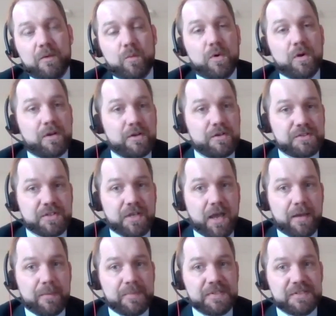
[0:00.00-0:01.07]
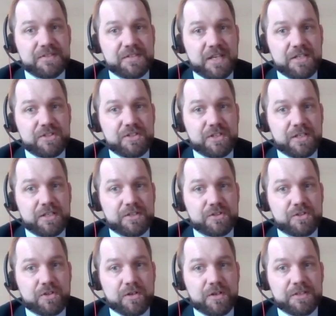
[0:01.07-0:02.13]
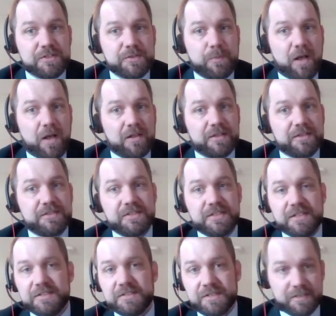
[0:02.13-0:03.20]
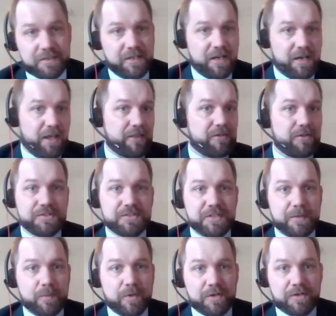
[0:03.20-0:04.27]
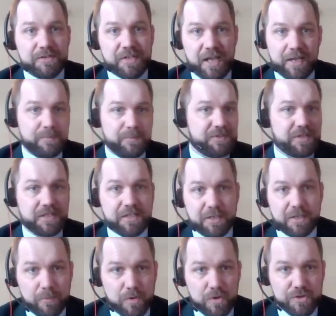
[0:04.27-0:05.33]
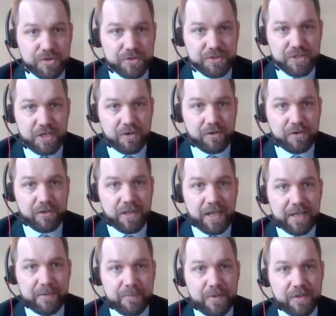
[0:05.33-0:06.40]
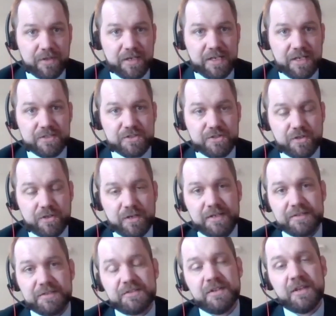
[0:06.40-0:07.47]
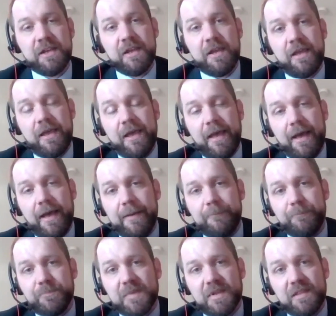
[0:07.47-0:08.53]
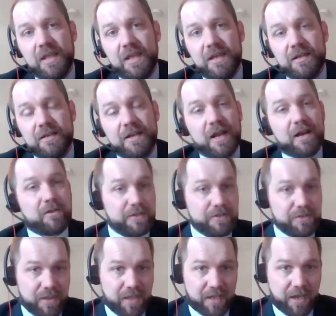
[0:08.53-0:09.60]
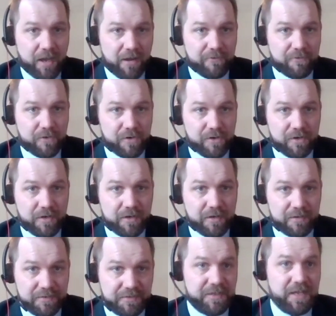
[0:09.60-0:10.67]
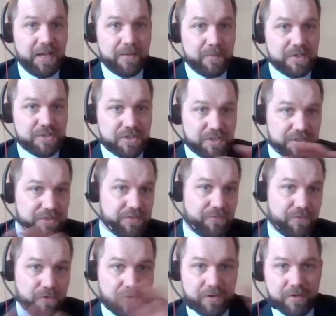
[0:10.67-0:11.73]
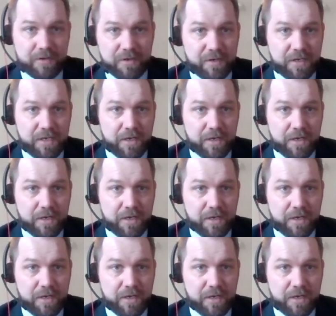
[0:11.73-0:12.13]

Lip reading: Workers' compensation insurance policies and other similar types like commercial general liability insurance, they not only do they cover damages for,